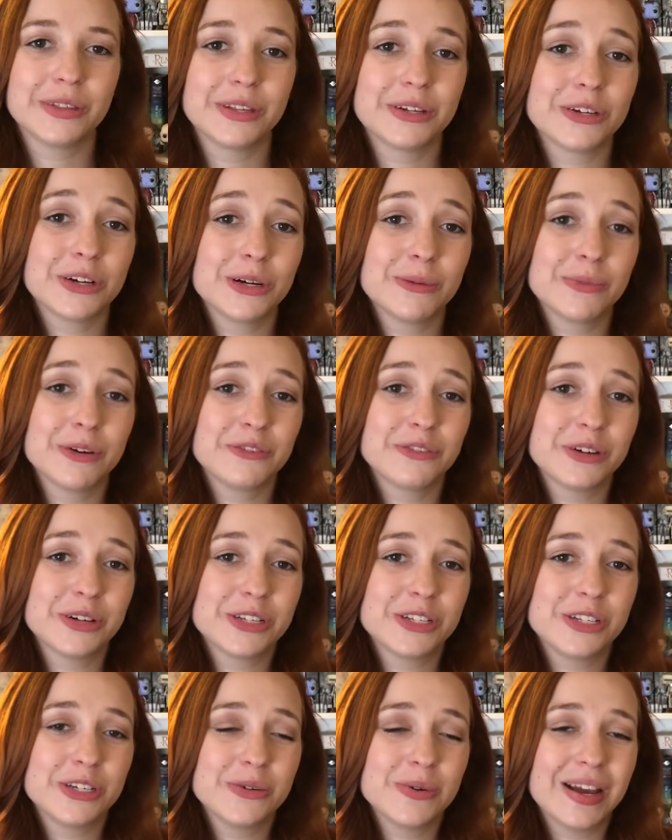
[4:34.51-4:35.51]
The term
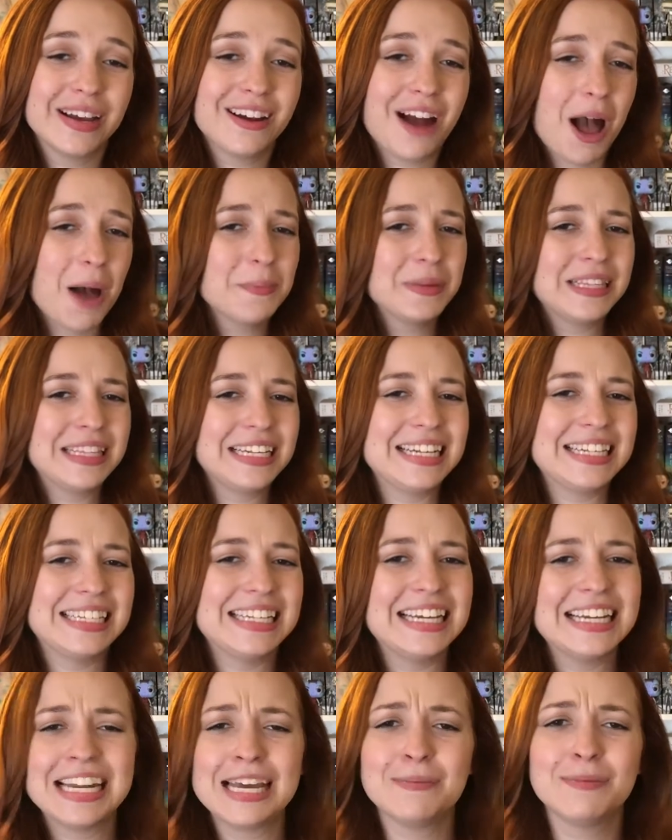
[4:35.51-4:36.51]
refers to a commonly
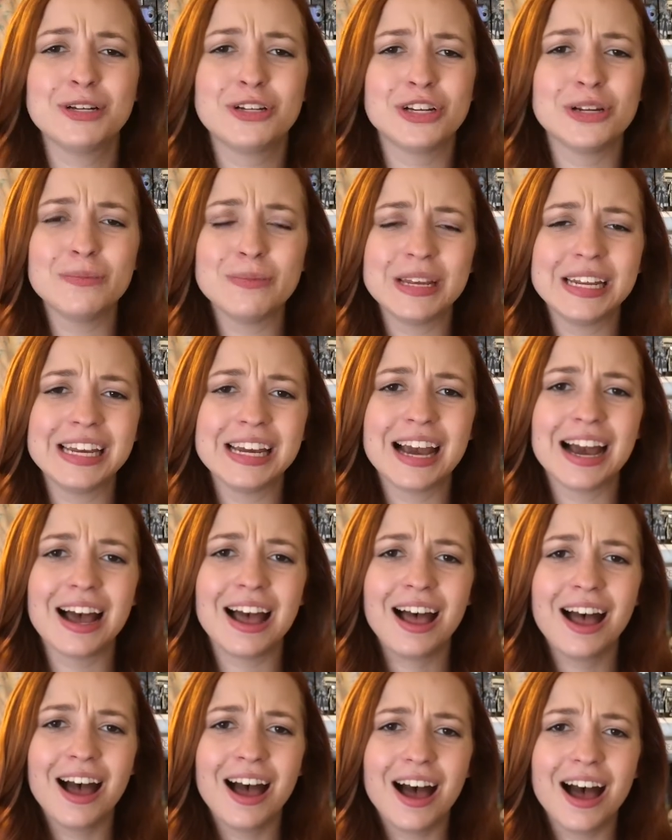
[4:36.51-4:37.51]
seen image in media
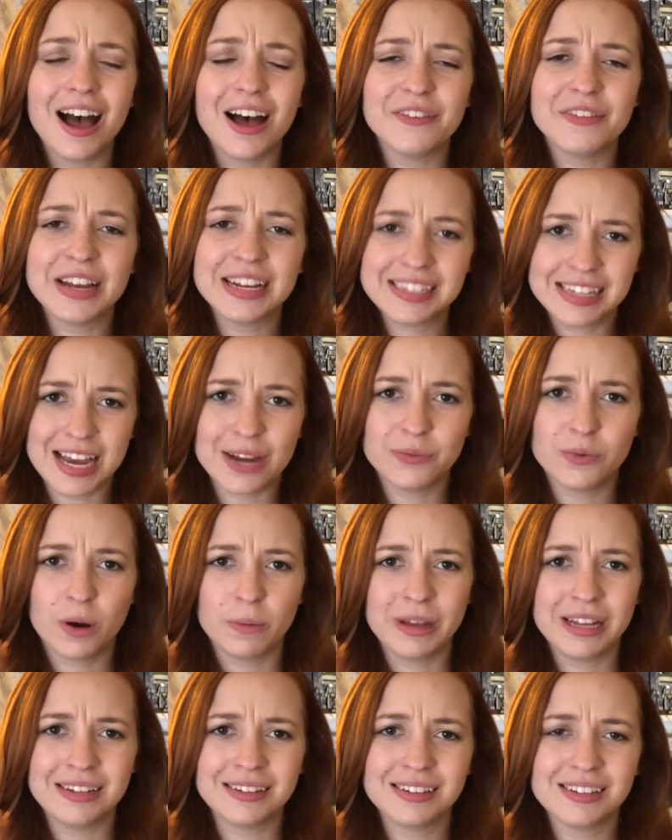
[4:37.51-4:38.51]
of a dead
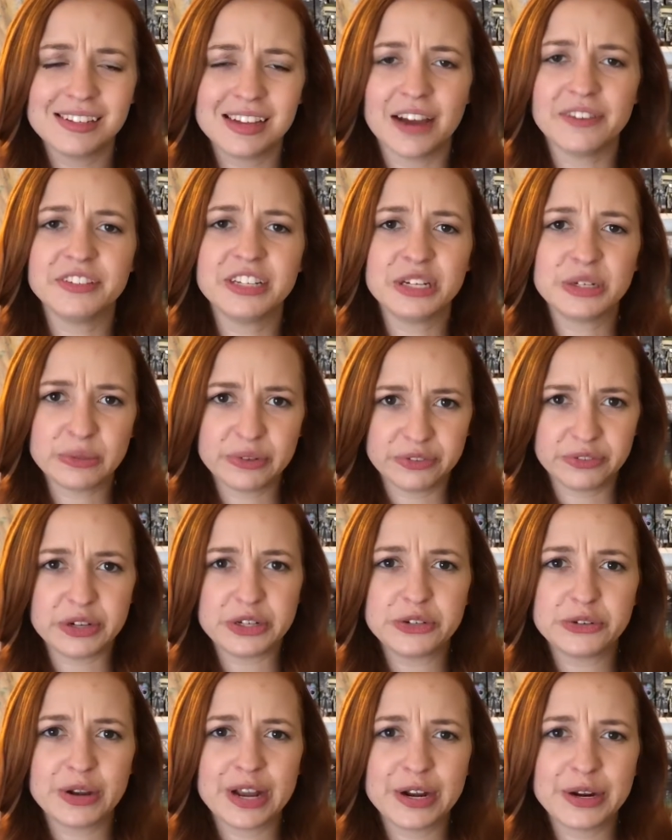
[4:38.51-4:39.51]
woman stuffed in a
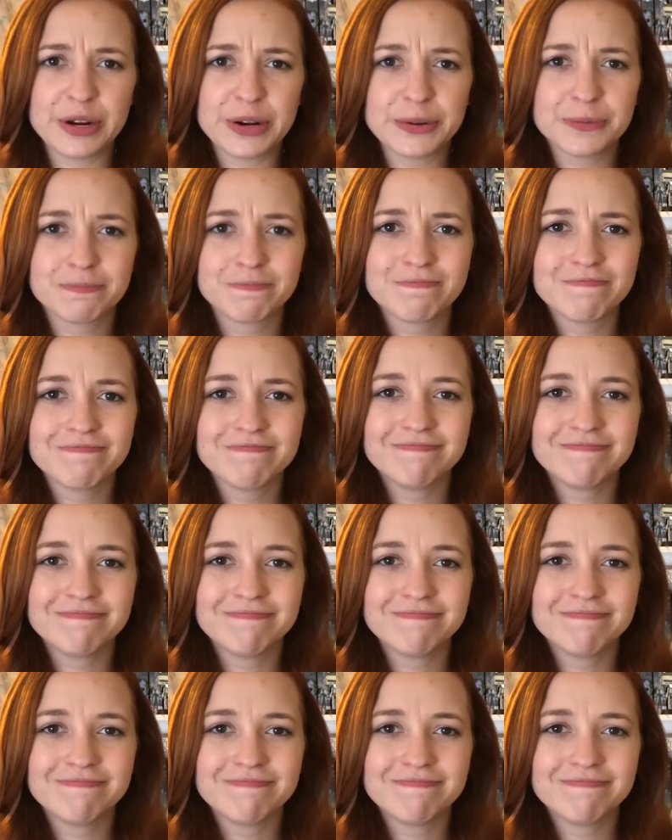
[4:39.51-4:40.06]
refrigerator.